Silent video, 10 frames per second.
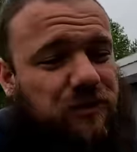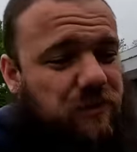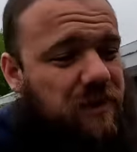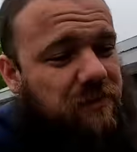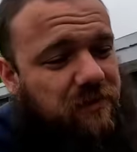
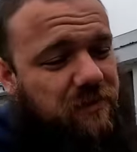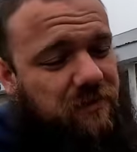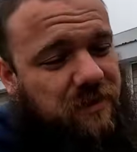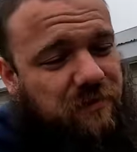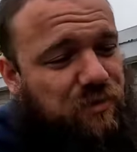trailer
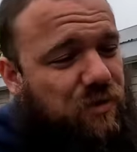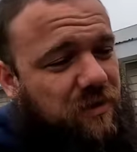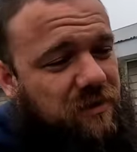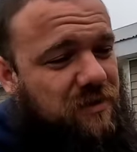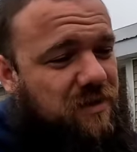in a
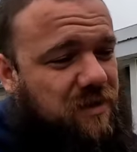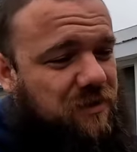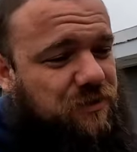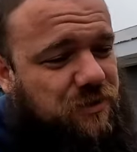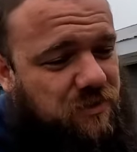parking lot at a
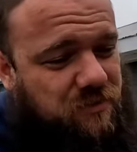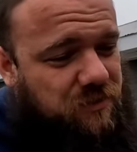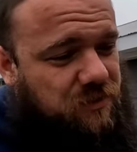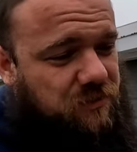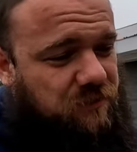
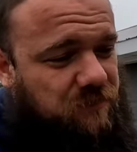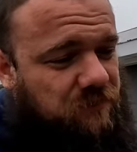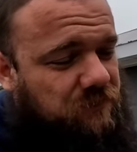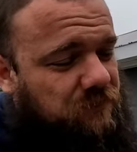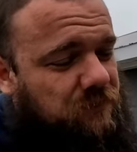church
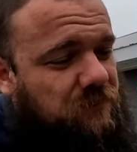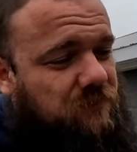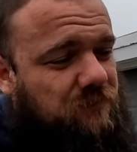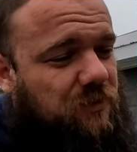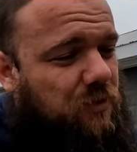
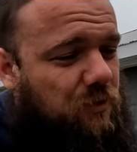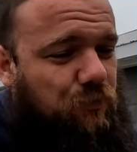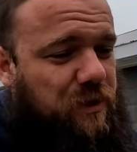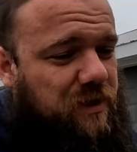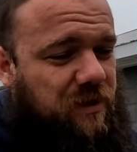all
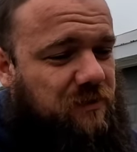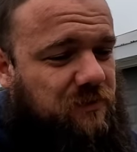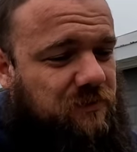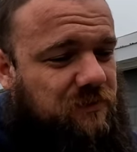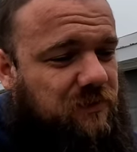weekend,
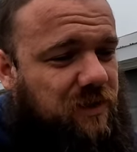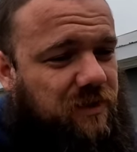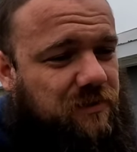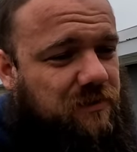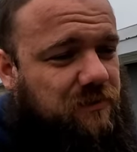
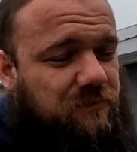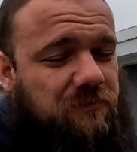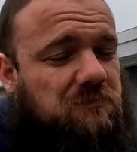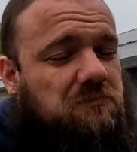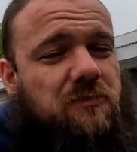and
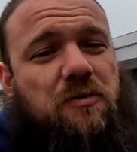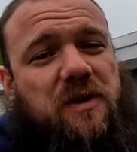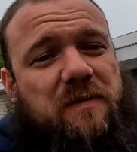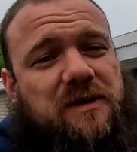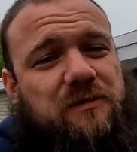
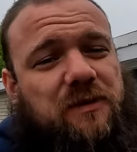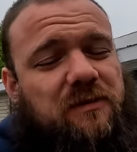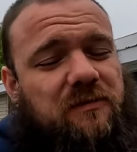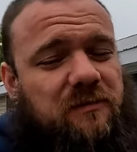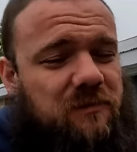nobody messed with it.
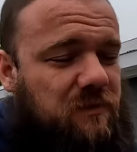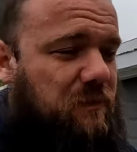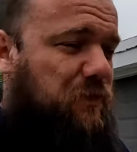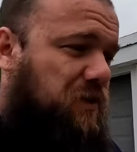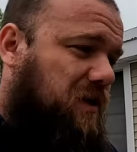I
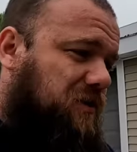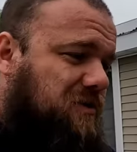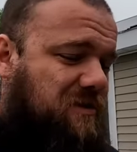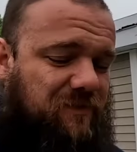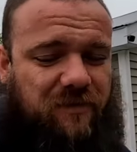pulled the hitch
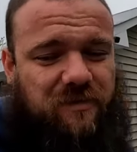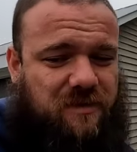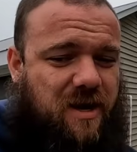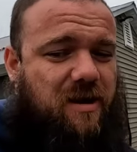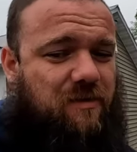off and the
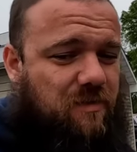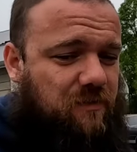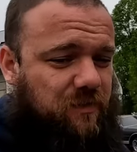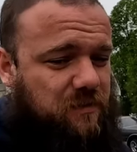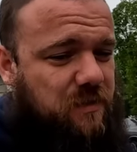tire
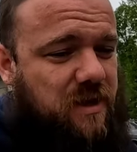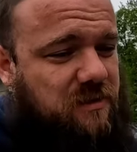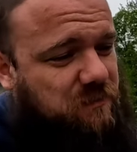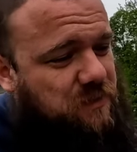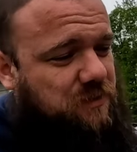off because we had
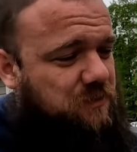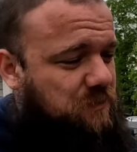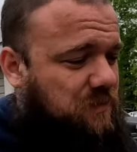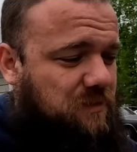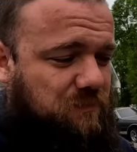some issues
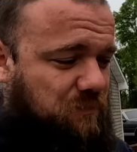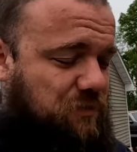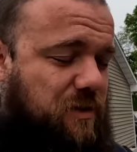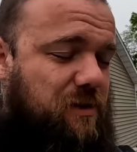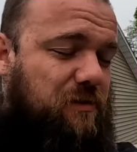with the
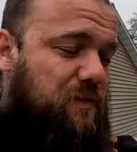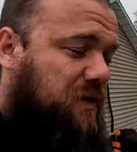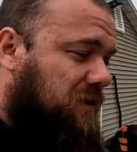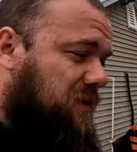trailer, but